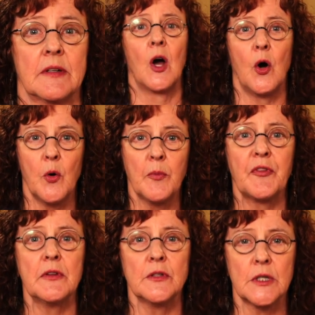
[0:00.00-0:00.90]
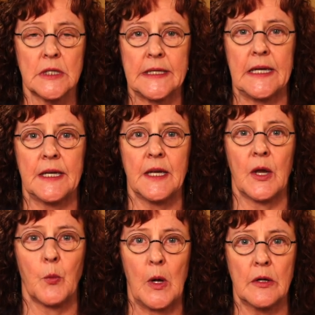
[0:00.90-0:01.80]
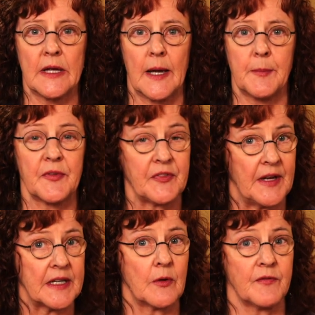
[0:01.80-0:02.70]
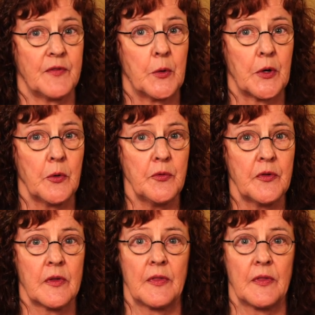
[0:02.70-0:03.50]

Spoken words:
Homes that look clean and well kept stand out in photos,